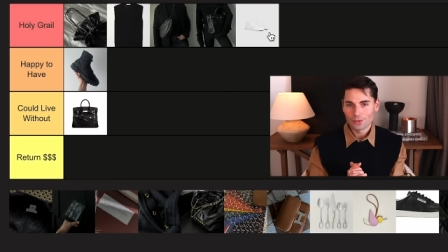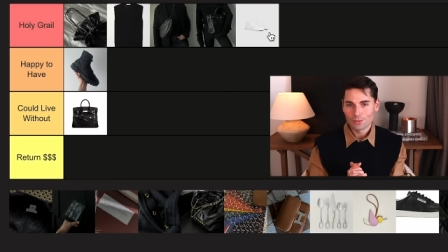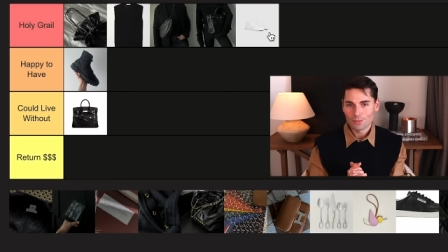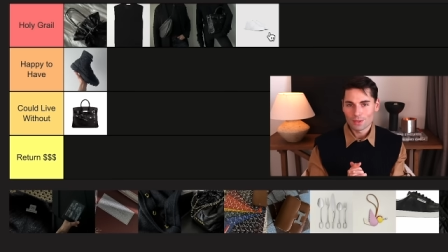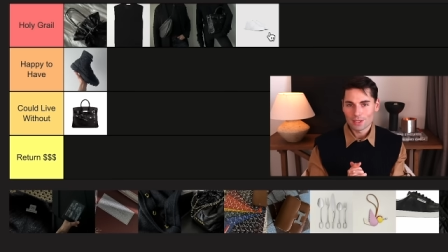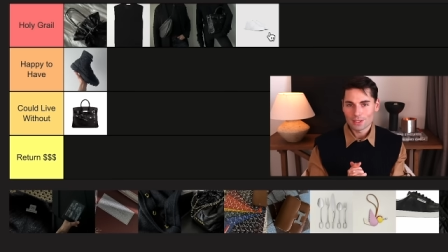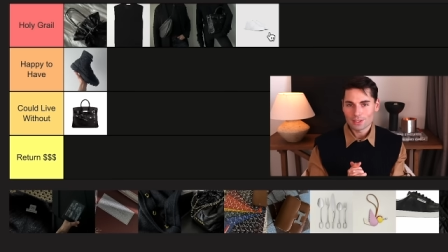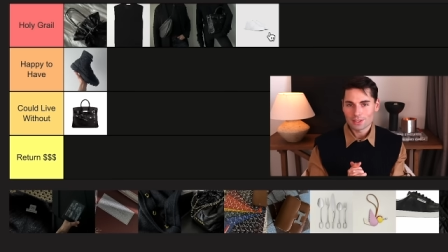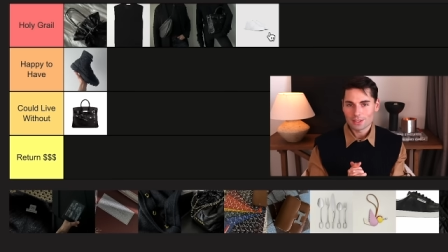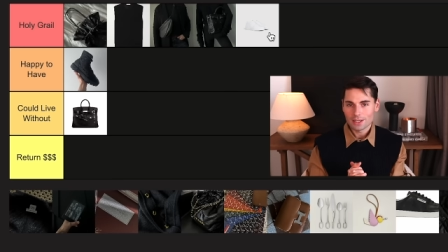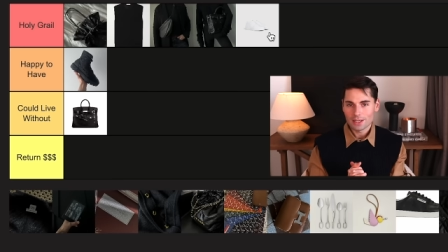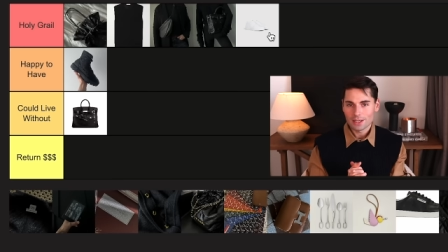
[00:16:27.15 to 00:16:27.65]
to
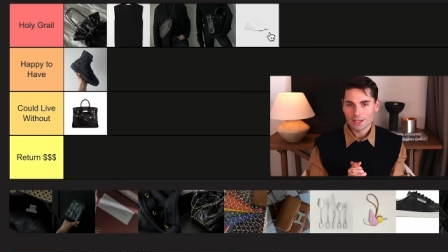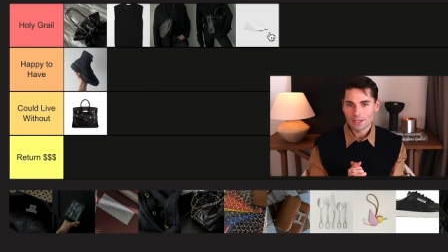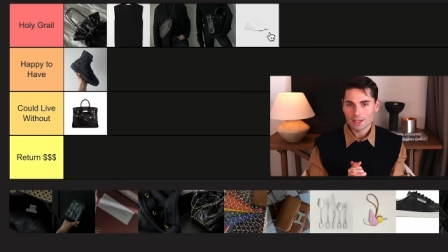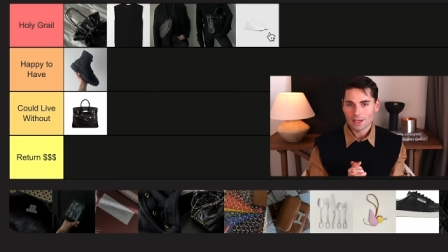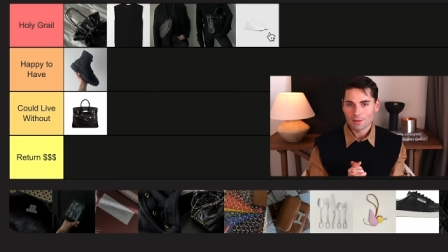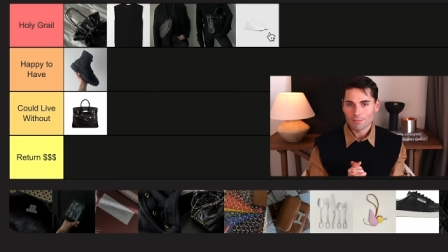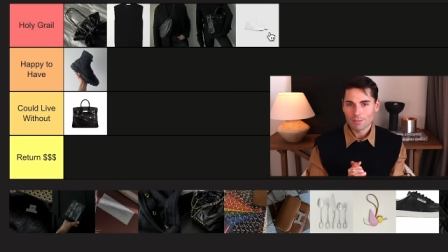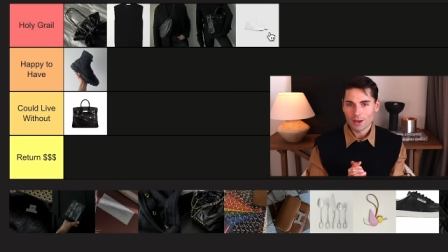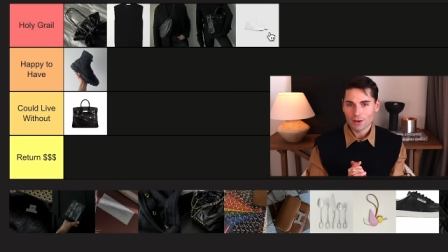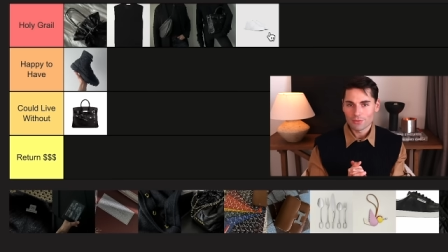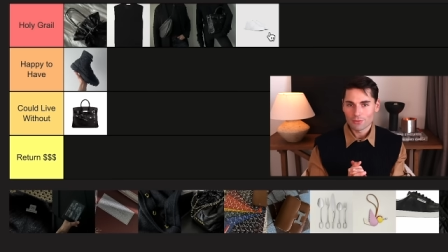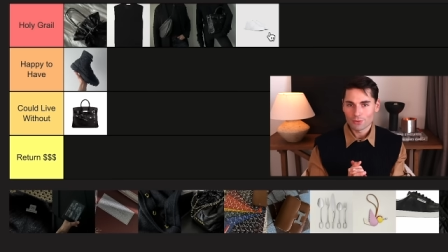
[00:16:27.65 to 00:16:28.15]
be staying
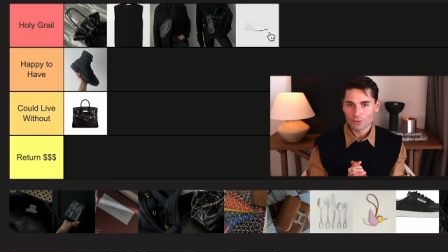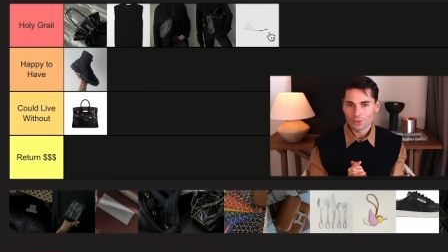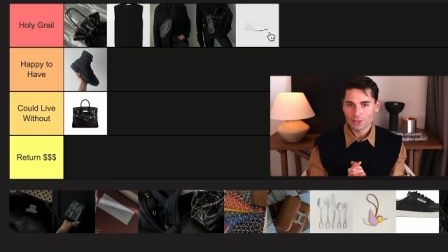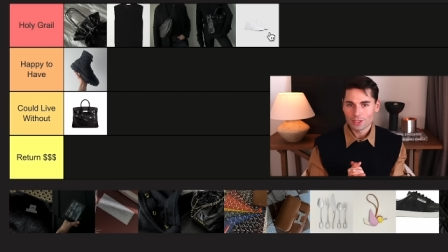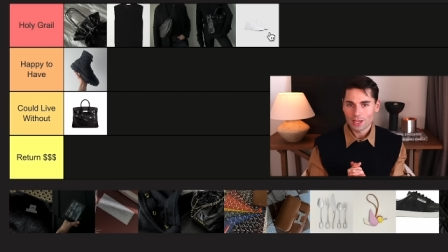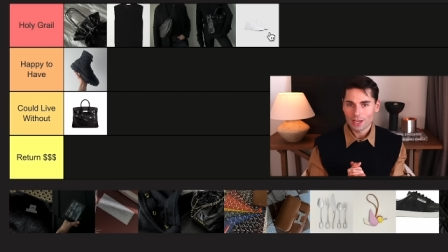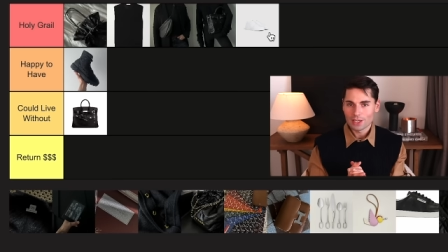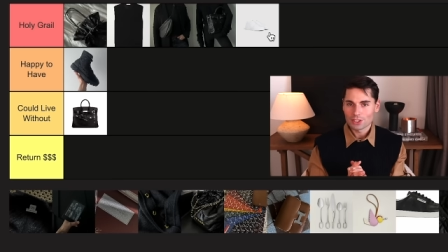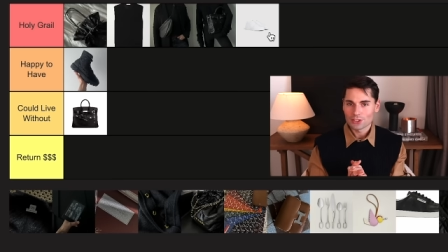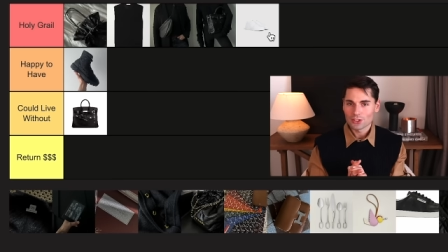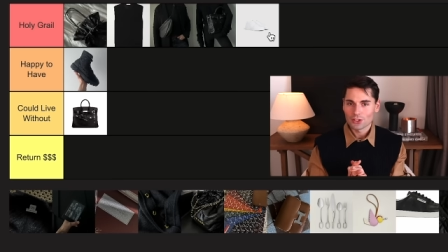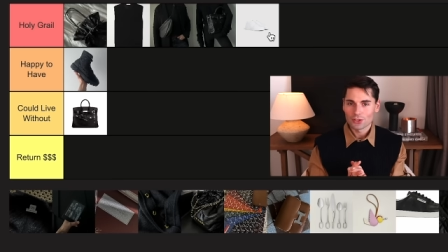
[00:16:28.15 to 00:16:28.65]
in my
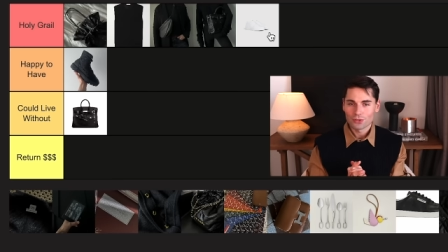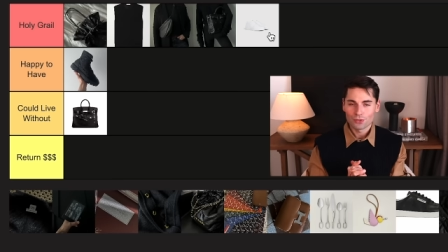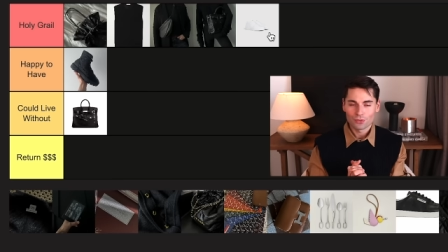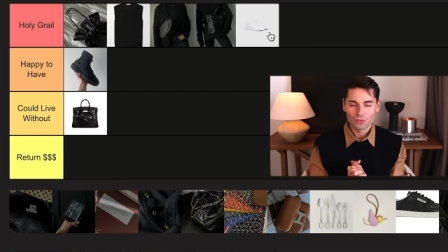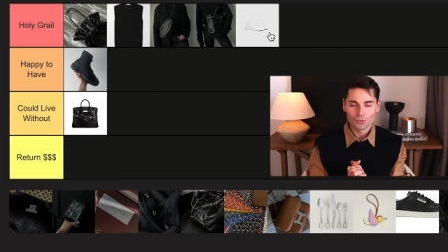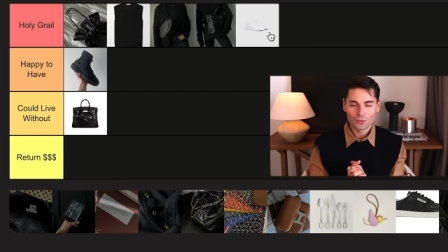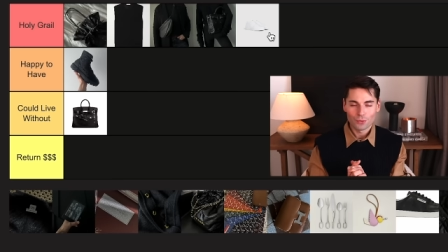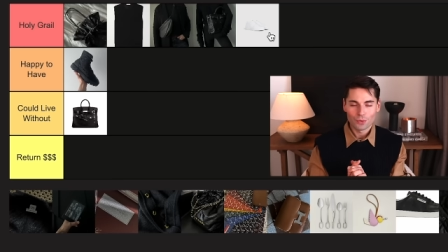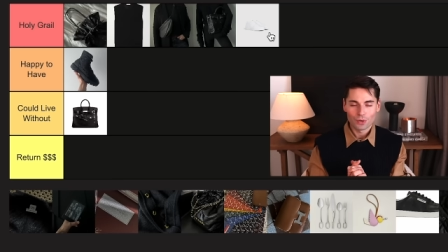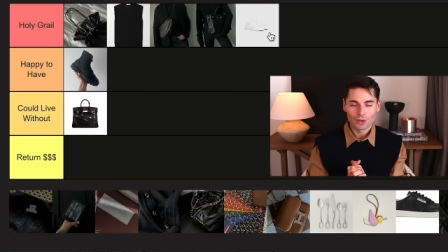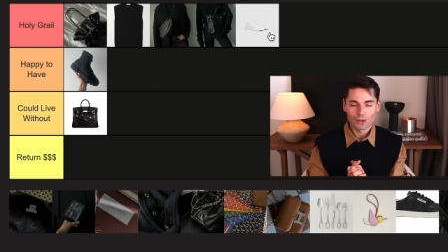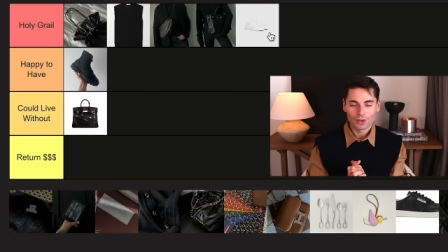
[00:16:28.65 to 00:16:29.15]
rotation
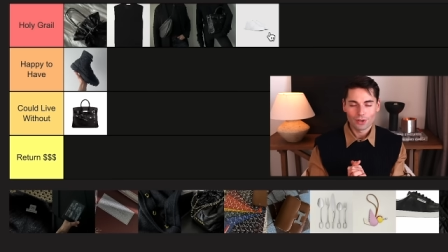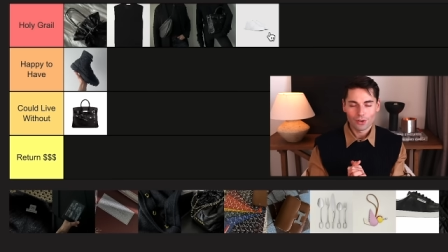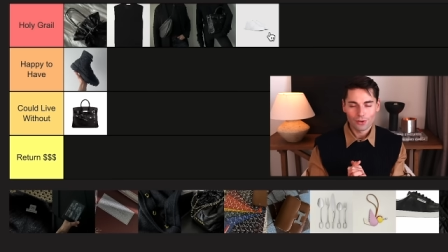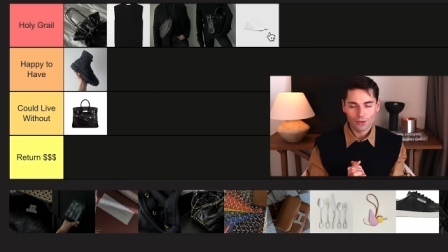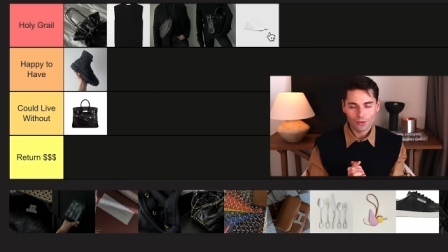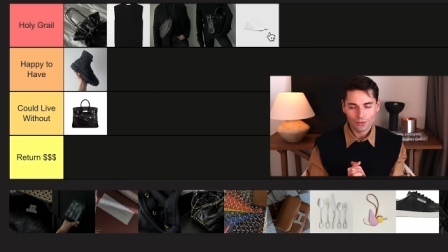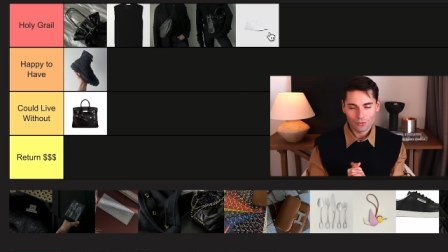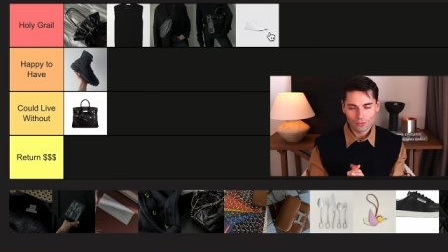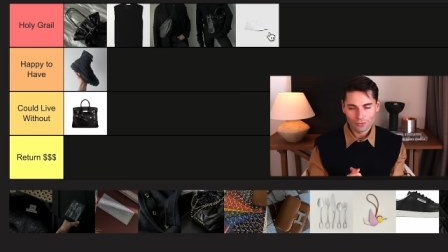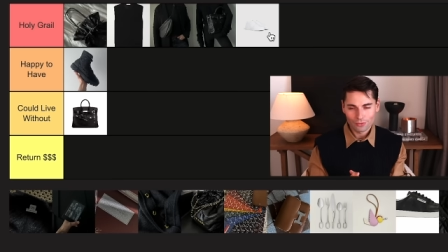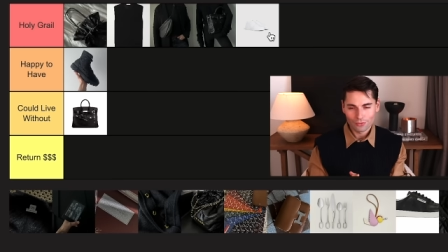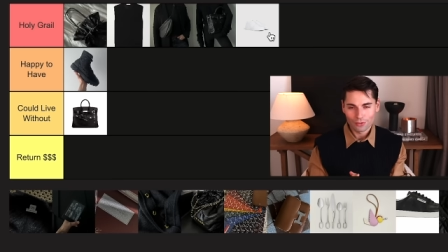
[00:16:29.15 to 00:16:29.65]
for
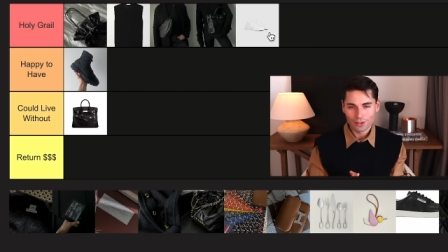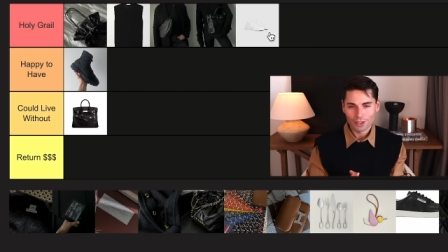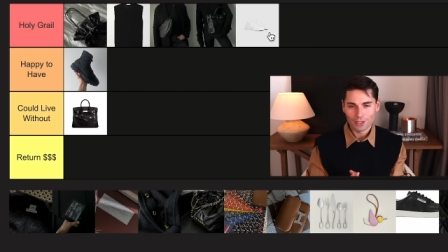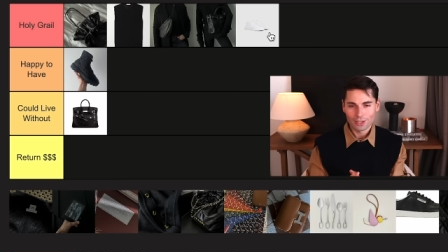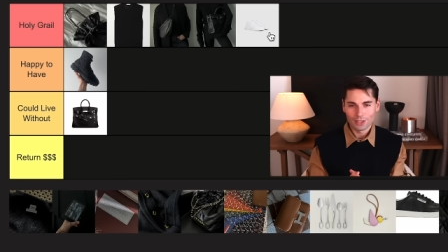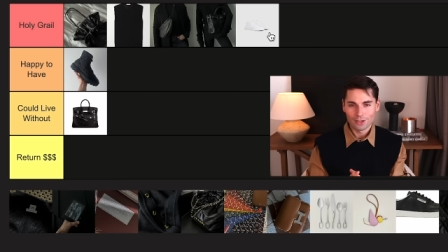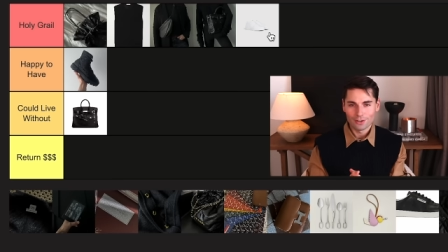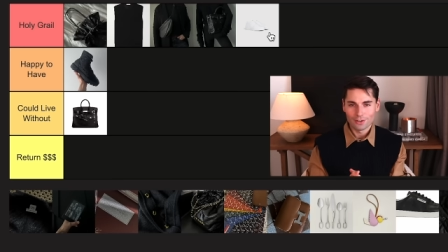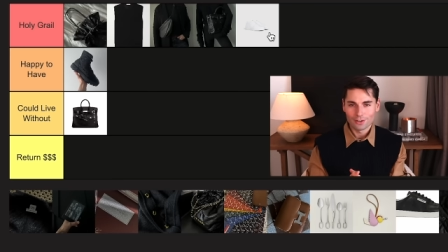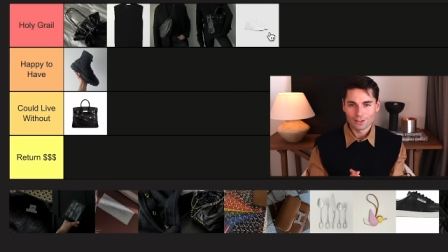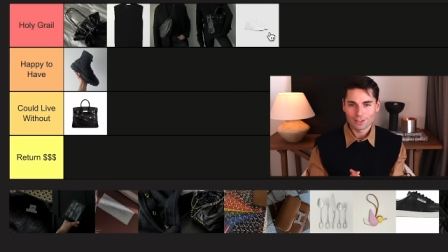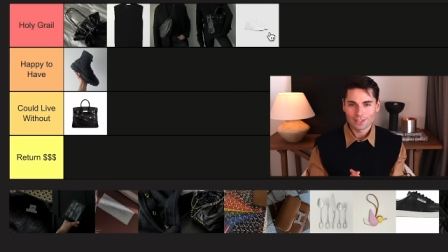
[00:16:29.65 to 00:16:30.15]
a really
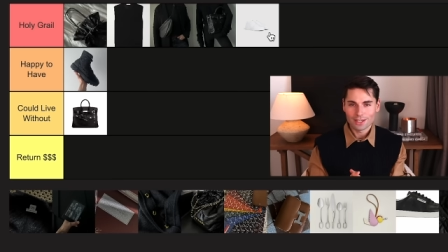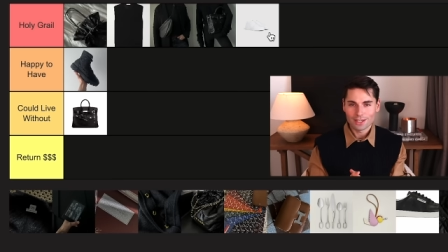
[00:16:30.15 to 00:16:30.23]
long